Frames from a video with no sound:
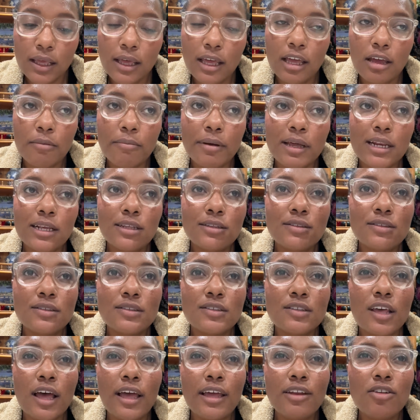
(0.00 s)
But it's
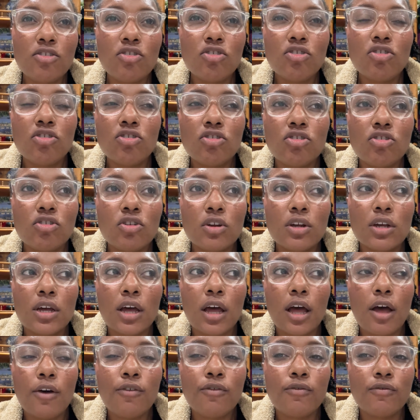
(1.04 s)
such
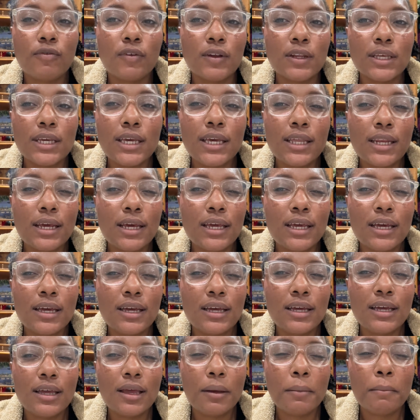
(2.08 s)
a
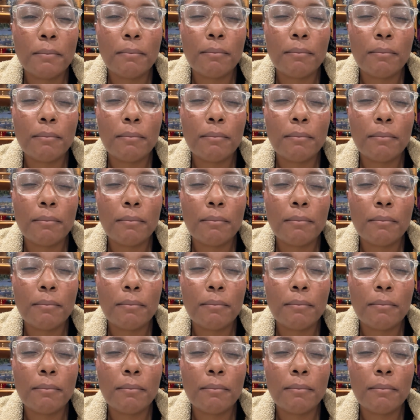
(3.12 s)
fleeting